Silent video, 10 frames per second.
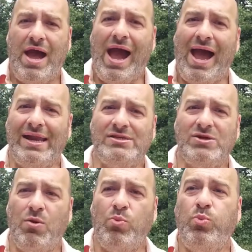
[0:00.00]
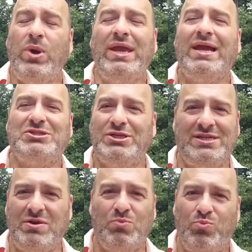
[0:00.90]
and we actually
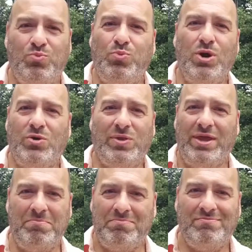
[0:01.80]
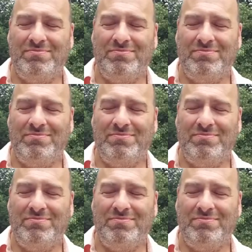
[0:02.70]
didn't work with him